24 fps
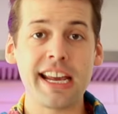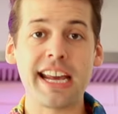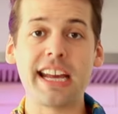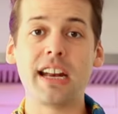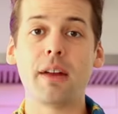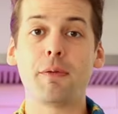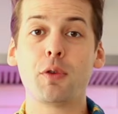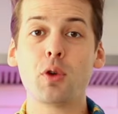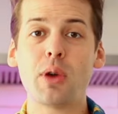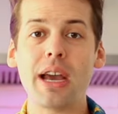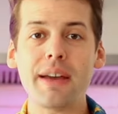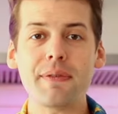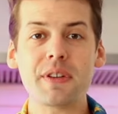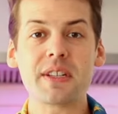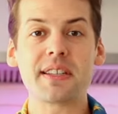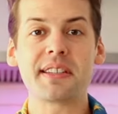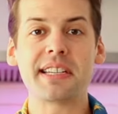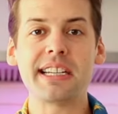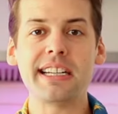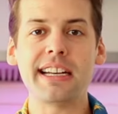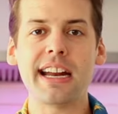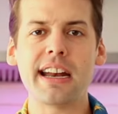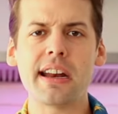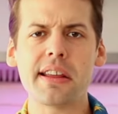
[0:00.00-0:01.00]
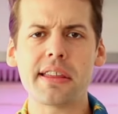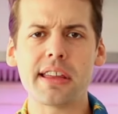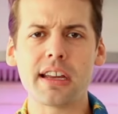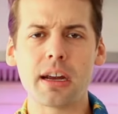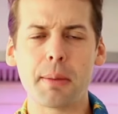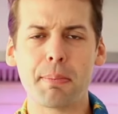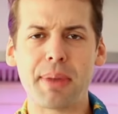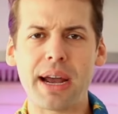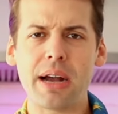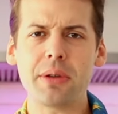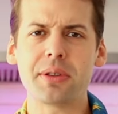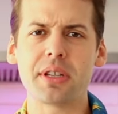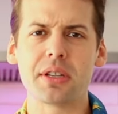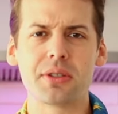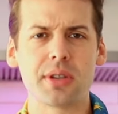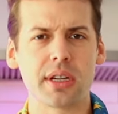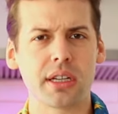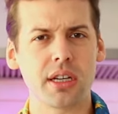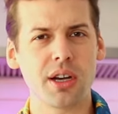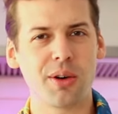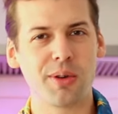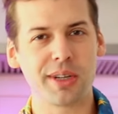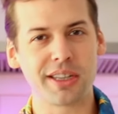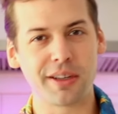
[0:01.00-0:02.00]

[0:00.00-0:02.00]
And if you haven't seen anything about this yet, yo,